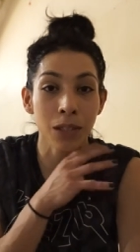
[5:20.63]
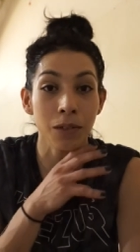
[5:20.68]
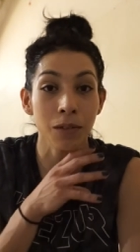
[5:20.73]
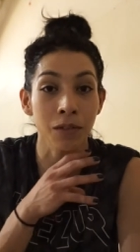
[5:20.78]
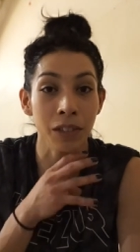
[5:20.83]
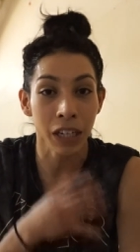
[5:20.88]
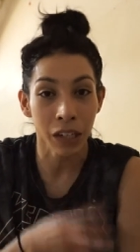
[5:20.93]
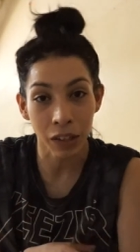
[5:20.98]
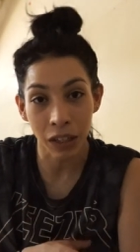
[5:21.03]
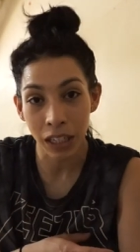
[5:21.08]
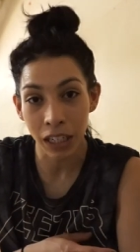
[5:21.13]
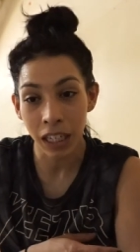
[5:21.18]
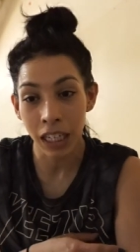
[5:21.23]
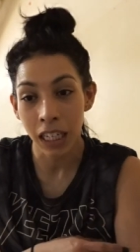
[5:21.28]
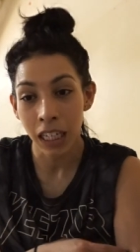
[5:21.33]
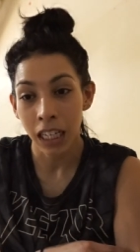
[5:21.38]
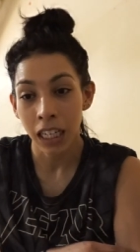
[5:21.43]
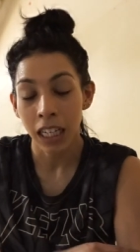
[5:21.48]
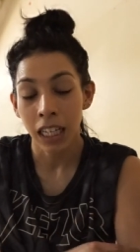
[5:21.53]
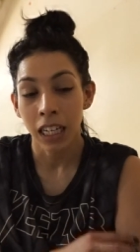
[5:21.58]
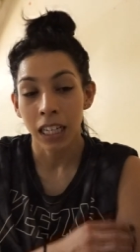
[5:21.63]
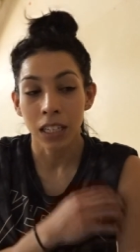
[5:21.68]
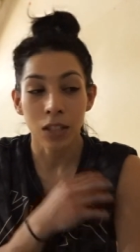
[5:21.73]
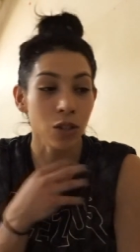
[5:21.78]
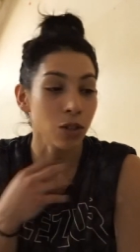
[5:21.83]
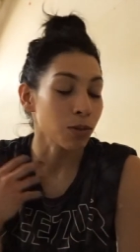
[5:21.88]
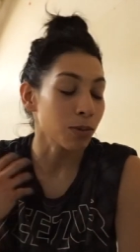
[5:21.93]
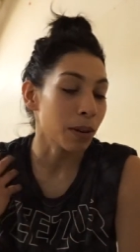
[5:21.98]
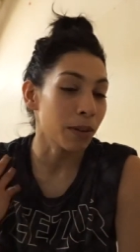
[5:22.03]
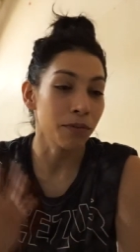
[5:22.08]
Very,
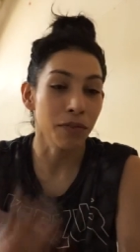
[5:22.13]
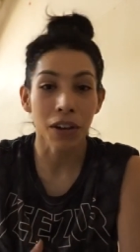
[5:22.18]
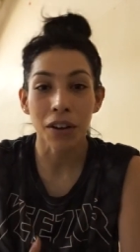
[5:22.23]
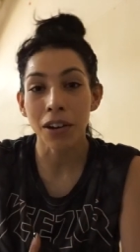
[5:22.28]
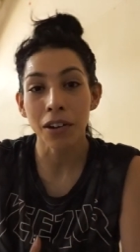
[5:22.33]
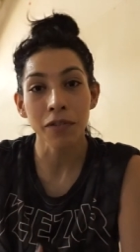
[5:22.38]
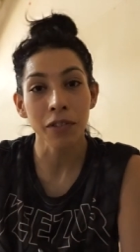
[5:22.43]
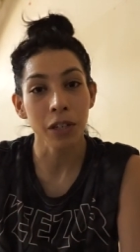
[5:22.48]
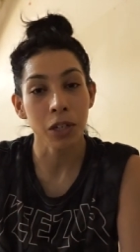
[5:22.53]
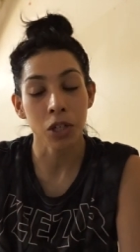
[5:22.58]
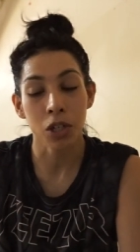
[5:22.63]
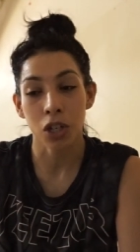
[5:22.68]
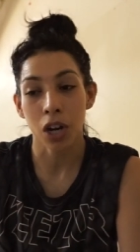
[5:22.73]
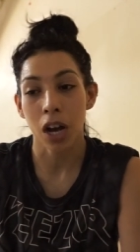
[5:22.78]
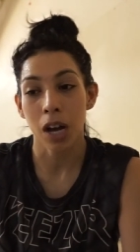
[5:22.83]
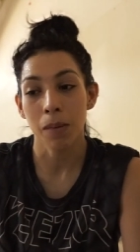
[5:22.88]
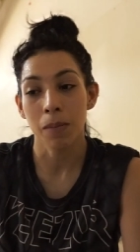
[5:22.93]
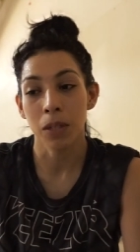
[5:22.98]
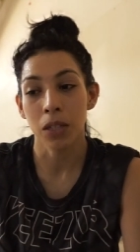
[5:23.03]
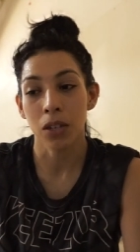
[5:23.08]
this was my very first job.